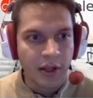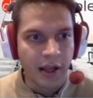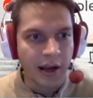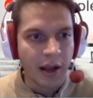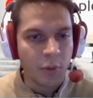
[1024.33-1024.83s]

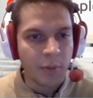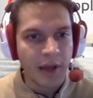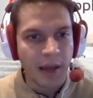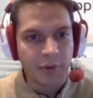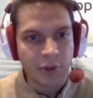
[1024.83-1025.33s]
and I will
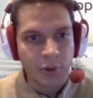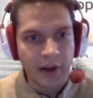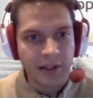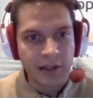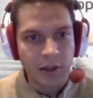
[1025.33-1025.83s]
be able to
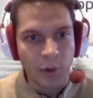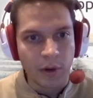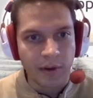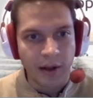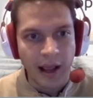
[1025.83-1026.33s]
create a new
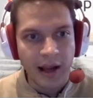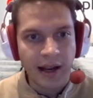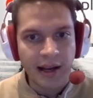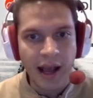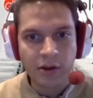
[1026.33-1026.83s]
one.
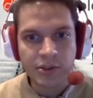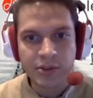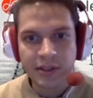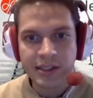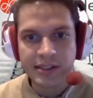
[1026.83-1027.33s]
And I
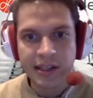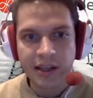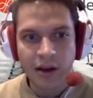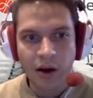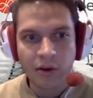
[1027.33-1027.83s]
also can
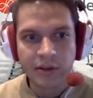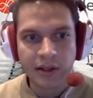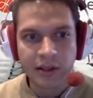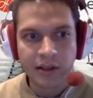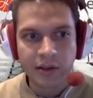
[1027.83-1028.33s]
see all
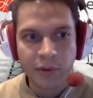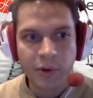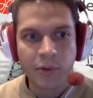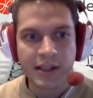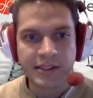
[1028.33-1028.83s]
the
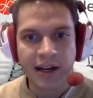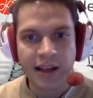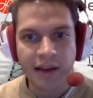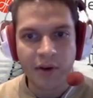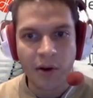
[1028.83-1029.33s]
requests that I
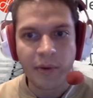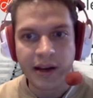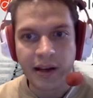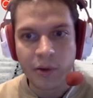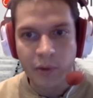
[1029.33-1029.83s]
have
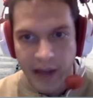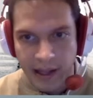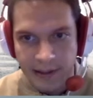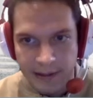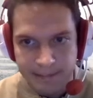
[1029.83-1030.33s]
already
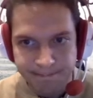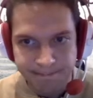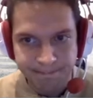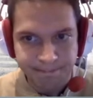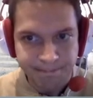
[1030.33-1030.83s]
created.
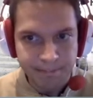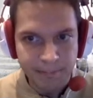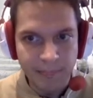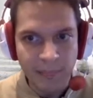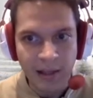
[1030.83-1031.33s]

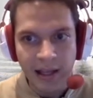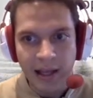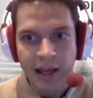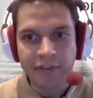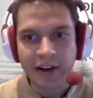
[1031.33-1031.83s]

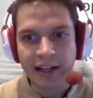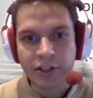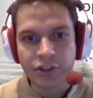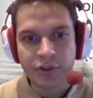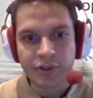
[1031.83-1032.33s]
If I
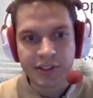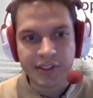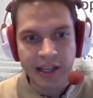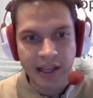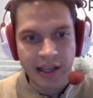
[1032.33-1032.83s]
click to
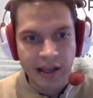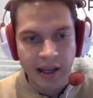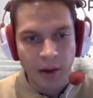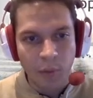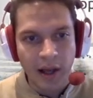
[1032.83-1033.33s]

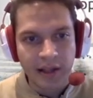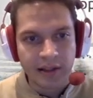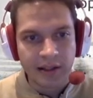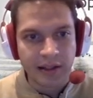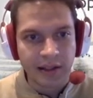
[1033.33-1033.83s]
see what
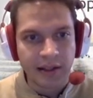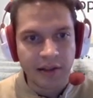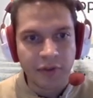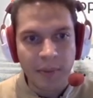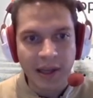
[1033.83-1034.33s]
uh,
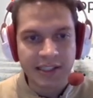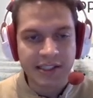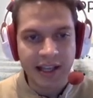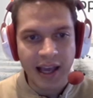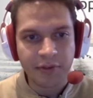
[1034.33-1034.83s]

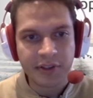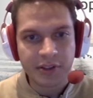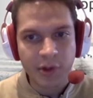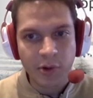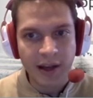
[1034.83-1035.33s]
informations I have on
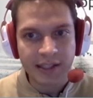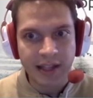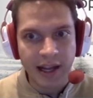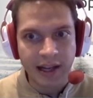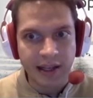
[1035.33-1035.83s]
this
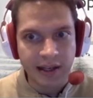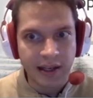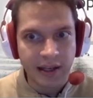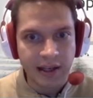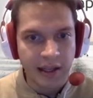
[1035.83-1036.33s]
request, I can
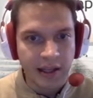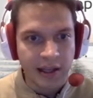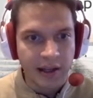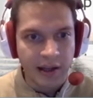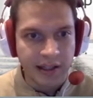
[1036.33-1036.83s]
click
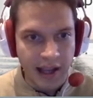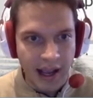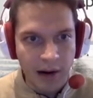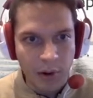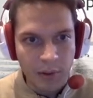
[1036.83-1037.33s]
in the
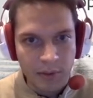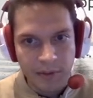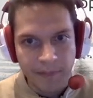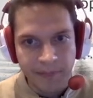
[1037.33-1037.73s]
arrow